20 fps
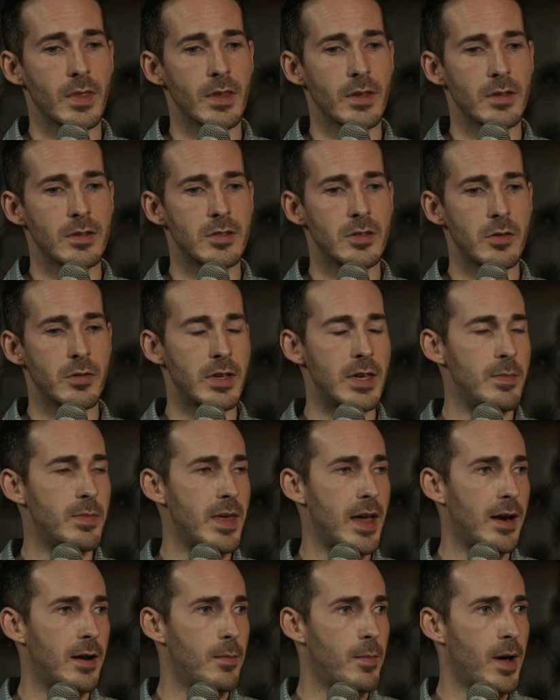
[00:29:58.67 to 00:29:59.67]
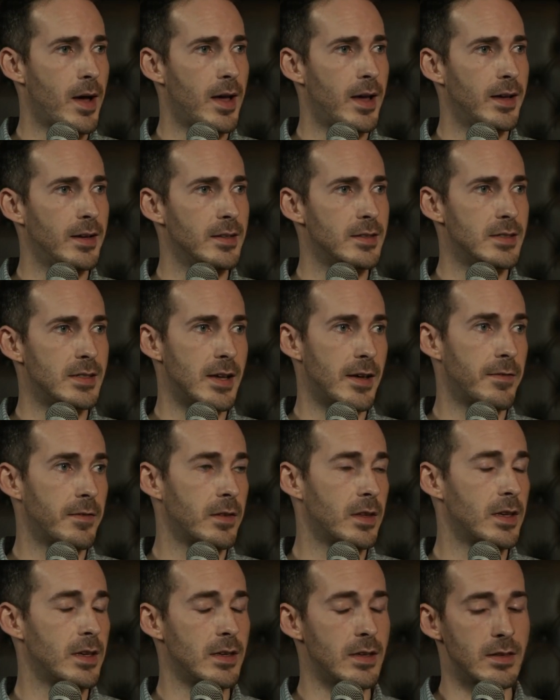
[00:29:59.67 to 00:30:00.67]
So keep that in mind. This is
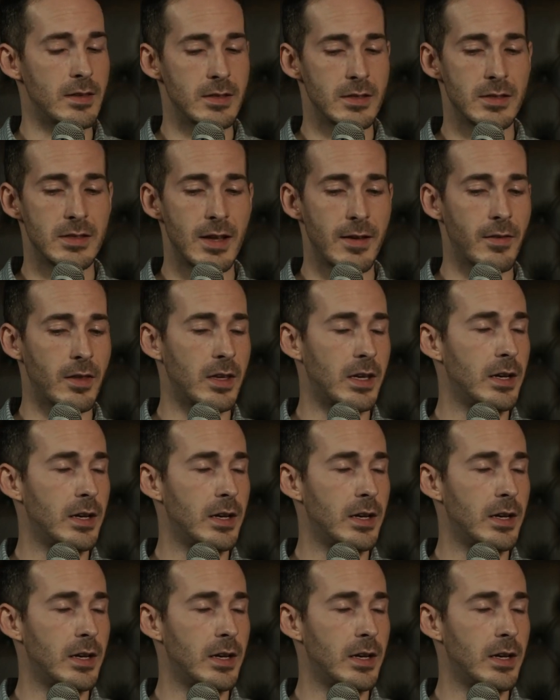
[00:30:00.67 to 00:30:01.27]
definitely